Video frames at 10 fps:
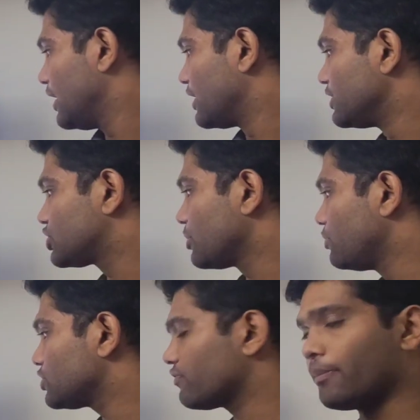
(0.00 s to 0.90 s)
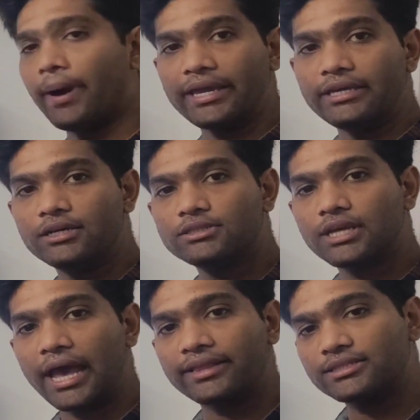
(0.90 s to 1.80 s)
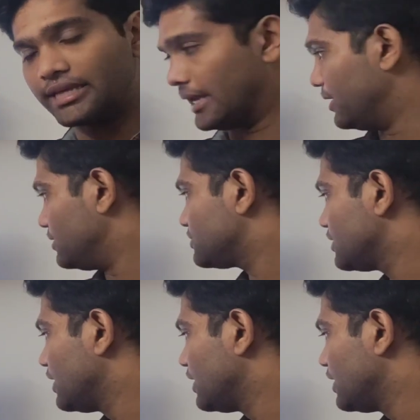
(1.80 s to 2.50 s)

distribution of the buyers and the sellers